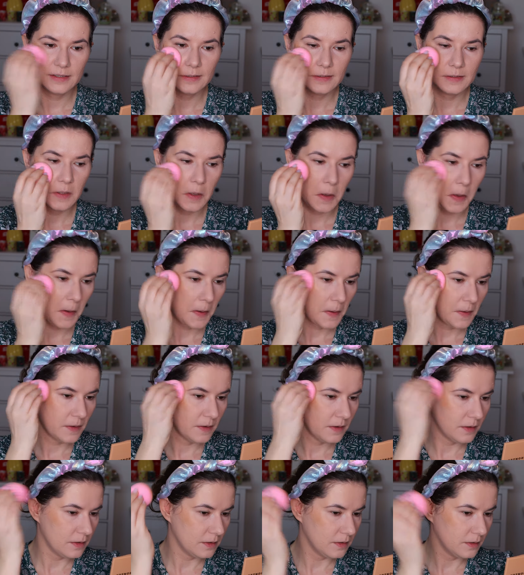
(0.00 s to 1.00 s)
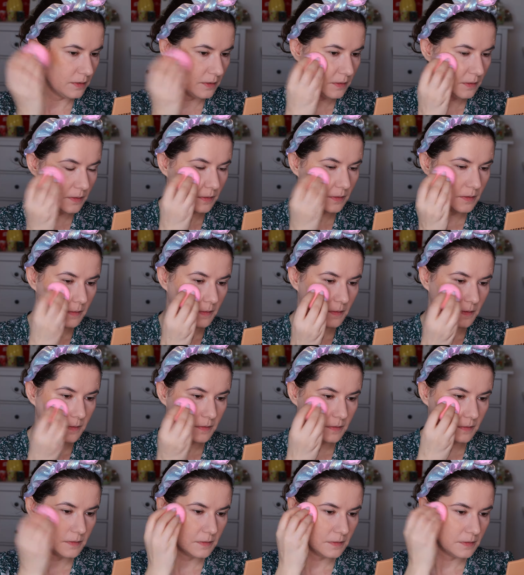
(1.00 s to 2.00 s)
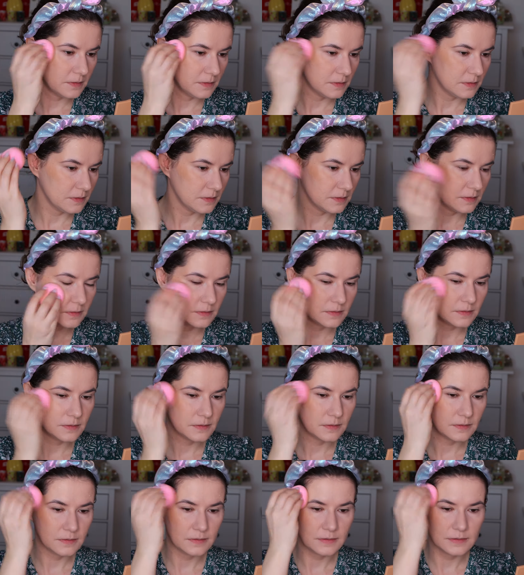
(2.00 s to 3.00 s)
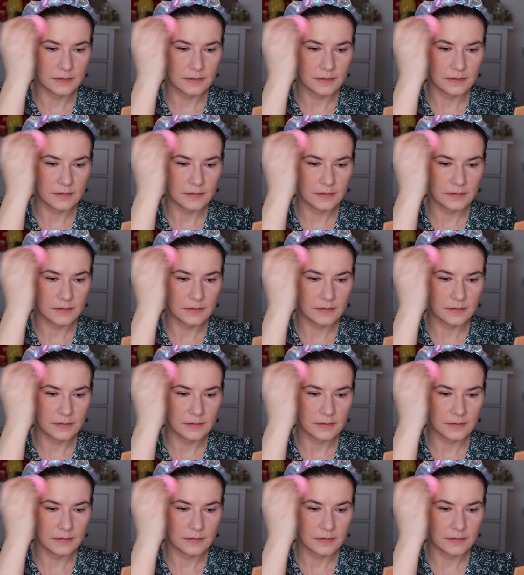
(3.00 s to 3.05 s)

Nothing is said.